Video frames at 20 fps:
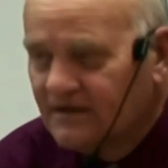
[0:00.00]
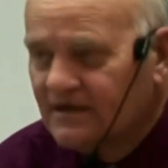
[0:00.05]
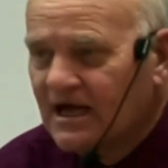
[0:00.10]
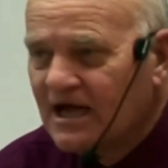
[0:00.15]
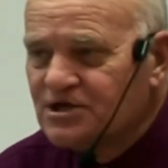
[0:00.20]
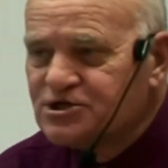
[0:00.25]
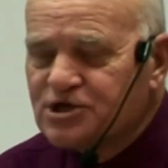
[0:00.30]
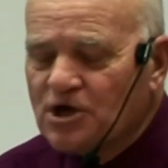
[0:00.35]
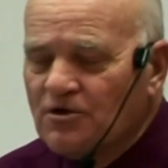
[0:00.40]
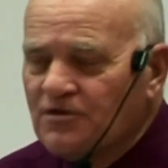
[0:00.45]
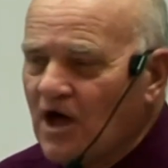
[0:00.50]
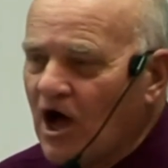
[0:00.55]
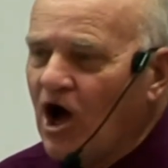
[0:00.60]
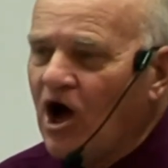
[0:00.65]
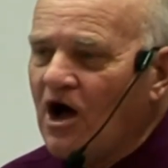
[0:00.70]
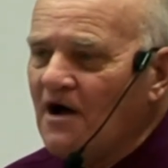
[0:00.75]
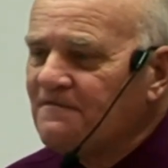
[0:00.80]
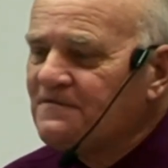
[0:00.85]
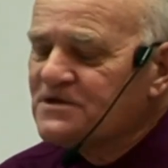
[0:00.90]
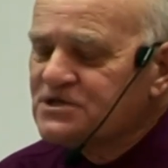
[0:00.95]
And so the
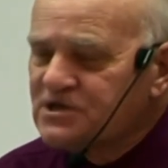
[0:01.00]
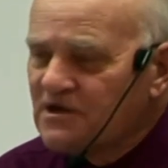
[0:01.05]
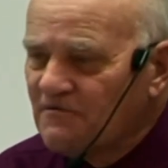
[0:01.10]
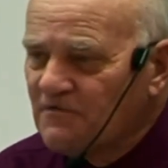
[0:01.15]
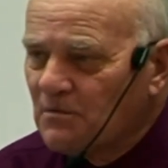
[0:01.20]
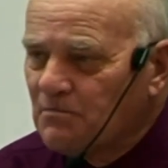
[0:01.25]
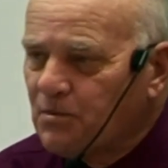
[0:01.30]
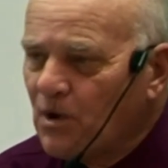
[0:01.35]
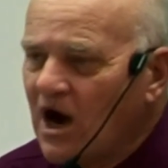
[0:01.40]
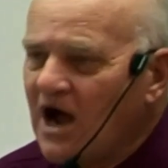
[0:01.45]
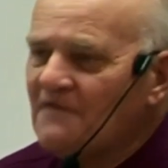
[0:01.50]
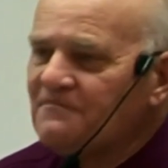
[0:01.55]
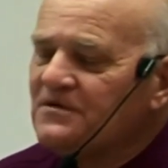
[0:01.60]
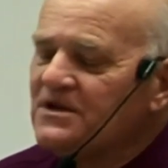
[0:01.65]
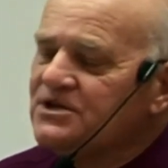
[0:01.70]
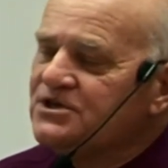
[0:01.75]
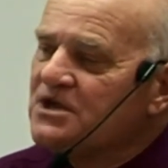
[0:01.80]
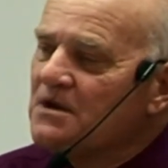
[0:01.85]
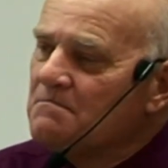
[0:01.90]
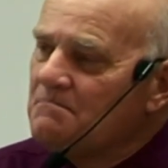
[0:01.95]
office of a
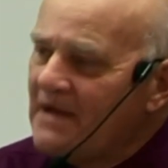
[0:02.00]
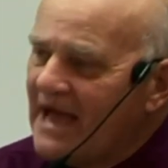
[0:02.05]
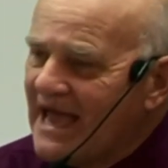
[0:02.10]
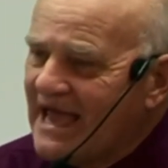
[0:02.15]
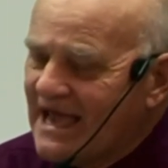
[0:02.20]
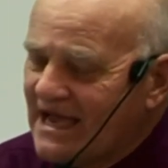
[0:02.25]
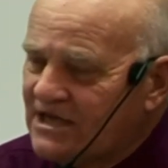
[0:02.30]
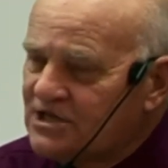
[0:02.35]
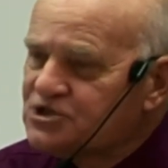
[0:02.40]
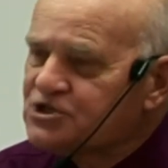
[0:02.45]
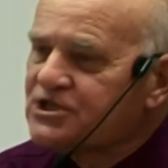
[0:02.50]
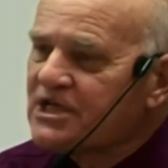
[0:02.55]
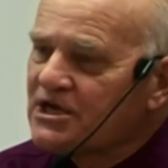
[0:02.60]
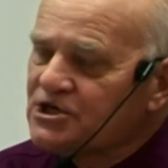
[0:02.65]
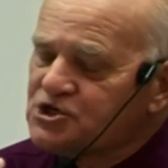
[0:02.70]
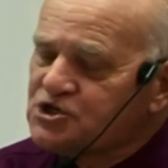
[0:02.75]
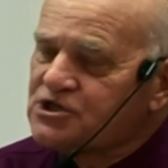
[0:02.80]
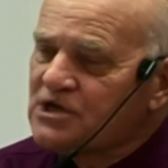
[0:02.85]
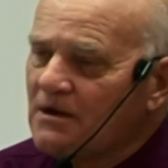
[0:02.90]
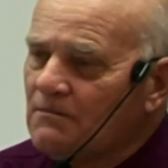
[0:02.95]
prophet demands that
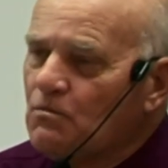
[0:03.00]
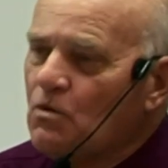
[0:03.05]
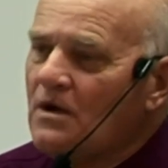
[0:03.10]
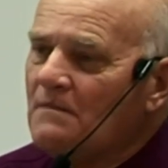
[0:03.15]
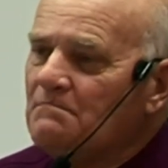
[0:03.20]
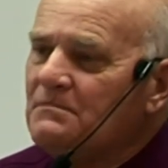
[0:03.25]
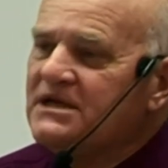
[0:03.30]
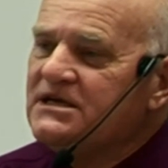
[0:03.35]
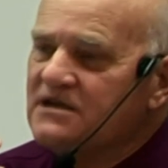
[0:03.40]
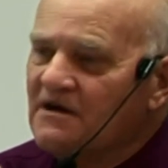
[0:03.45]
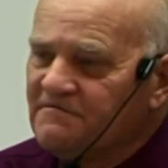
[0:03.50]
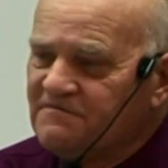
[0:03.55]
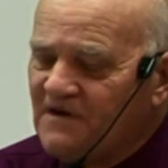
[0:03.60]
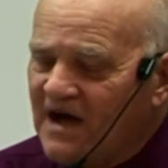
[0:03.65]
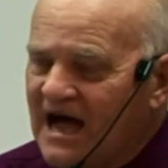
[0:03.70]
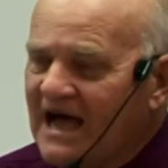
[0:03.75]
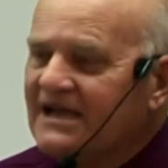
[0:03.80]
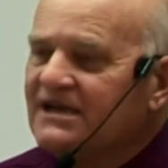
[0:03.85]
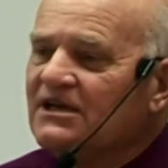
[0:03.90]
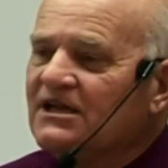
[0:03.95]
someone be
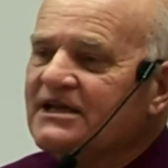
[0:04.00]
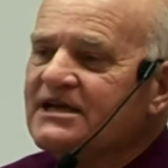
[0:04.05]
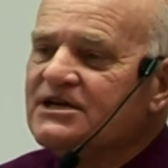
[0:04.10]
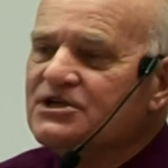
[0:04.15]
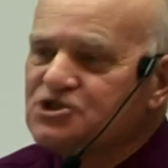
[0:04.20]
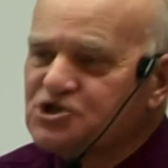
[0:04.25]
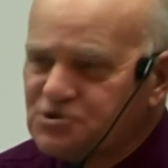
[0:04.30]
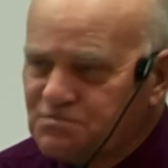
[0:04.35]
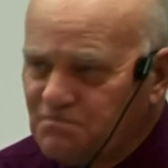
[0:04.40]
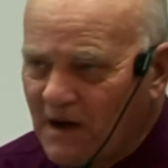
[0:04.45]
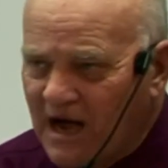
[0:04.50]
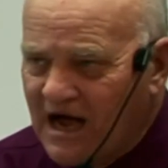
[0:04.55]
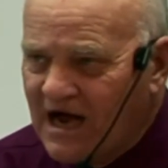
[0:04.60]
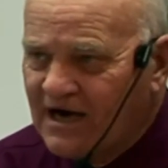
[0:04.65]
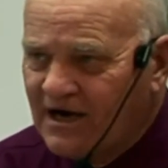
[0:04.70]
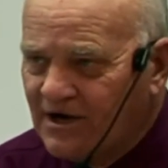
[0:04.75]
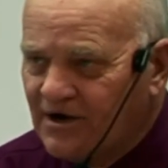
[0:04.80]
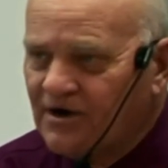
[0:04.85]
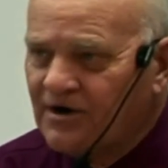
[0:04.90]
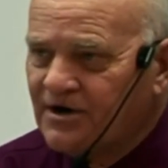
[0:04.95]
divinely
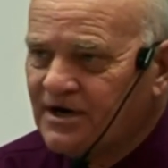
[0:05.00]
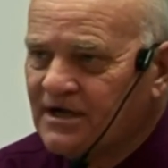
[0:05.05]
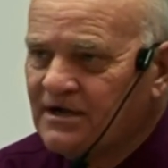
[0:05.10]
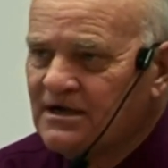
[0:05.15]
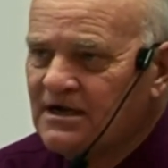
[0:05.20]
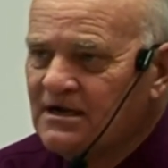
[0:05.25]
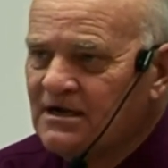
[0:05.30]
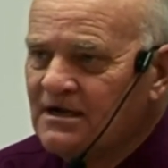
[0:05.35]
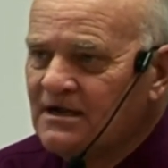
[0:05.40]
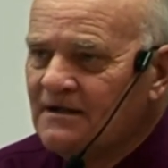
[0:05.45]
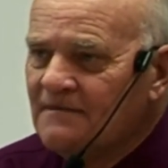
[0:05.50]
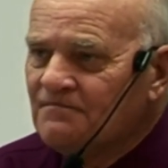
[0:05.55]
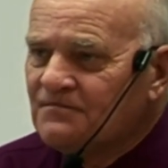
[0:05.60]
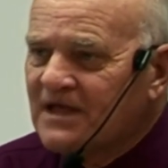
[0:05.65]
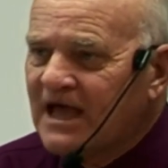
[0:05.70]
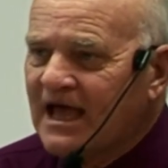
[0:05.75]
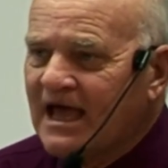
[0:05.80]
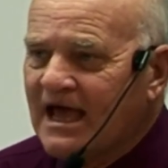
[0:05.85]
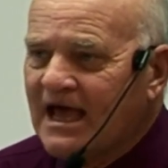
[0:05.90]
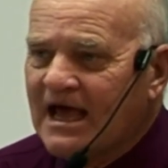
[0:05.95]
inspired,
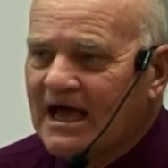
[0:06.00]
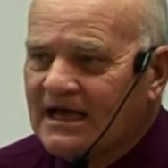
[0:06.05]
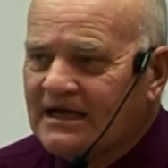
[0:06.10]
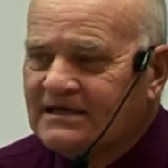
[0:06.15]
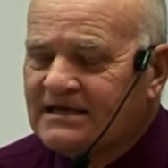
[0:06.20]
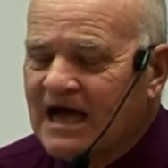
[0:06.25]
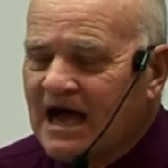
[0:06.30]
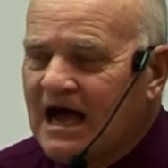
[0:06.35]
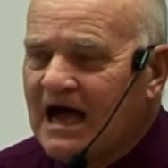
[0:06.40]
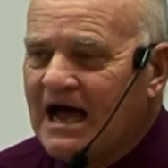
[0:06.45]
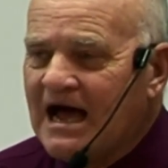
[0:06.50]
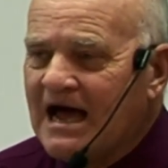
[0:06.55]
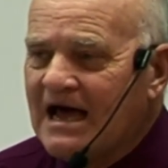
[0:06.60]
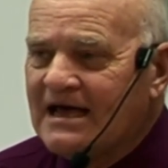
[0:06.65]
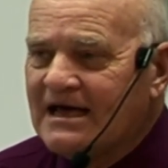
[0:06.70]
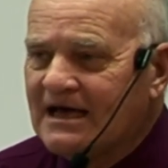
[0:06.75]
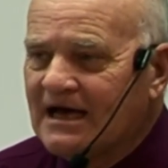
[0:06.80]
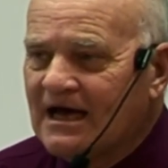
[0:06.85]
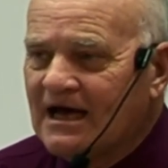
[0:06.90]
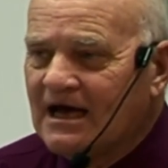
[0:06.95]
and
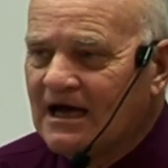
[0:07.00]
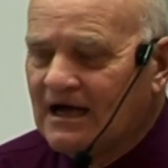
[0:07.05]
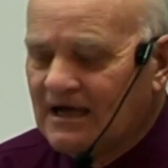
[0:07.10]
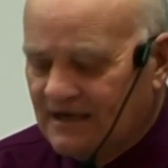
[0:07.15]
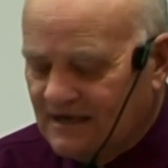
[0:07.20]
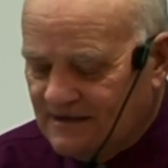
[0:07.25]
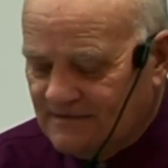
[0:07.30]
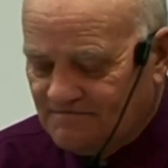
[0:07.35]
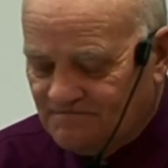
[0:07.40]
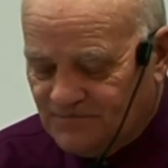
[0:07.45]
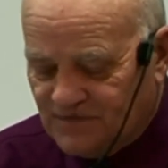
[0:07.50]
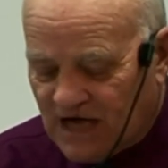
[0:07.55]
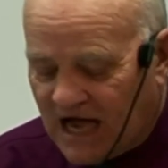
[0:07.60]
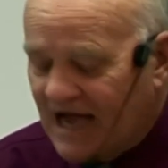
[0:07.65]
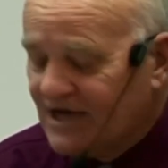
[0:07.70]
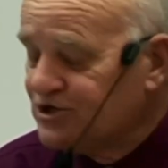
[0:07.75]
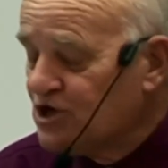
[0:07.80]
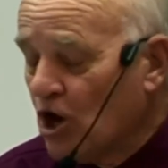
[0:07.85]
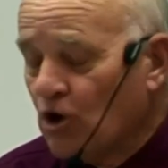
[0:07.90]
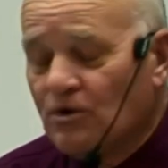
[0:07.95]
I, um, I
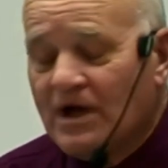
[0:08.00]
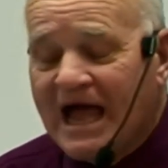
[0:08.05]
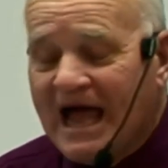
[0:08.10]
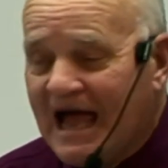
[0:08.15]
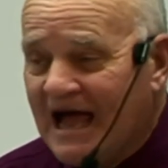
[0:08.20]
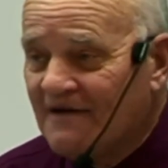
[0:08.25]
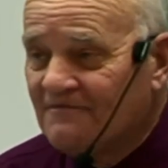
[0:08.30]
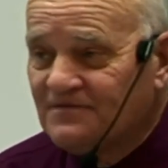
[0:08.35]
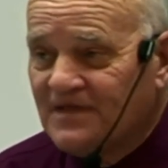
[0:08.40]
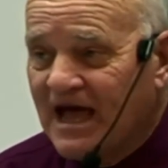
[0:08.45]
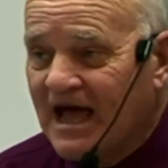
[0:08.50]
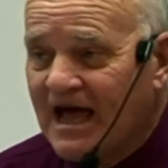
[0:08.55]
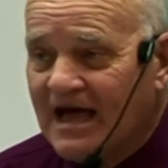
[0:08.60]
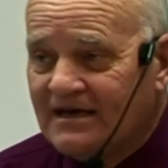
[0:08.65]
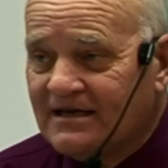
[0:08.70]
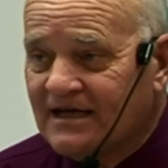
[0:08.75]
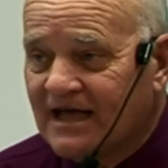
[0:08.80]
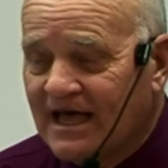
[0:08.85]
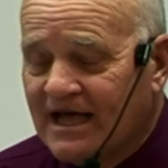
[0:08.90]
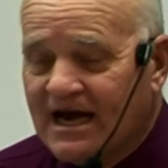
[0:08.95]
don't have
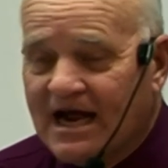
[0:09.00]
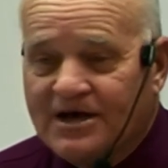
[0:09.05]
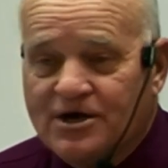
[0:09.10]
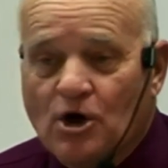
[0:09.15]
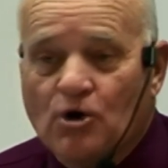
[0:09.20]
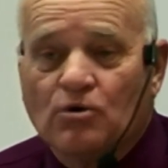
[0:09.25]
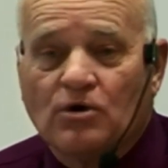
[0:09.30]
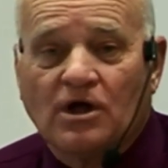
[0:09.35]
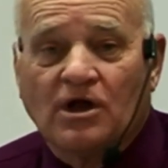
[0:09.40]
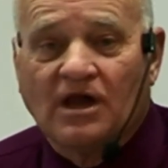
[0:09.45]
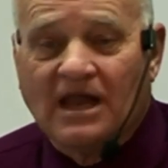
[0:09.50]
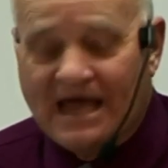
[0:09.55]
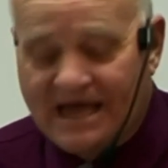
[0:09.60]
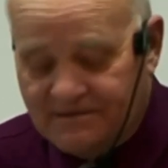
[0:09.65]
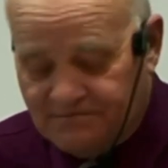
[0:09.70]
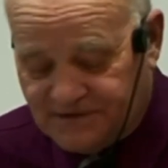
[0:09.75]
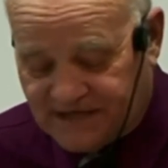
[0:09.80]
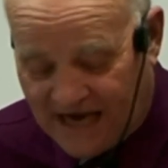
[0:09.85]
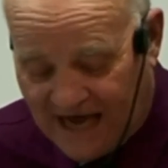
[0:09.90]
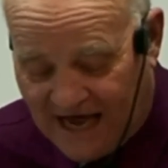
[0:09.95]
that, and I don't
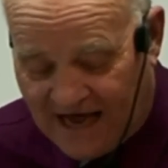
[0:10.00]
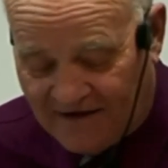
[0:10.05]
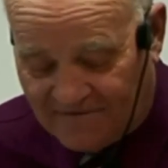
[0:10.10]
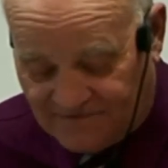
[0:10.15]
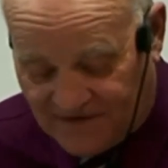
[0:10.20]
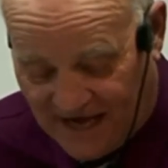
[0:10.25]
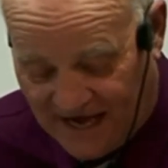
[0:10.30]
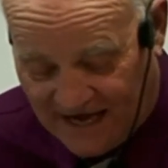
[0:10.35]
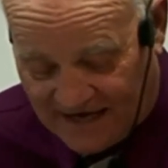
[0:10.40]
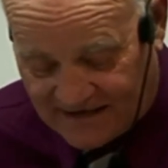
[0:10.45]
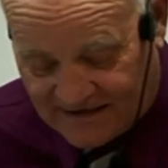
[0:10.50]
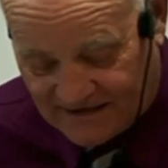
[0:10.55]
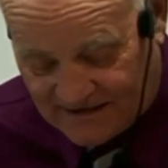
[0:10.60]
claim to have that.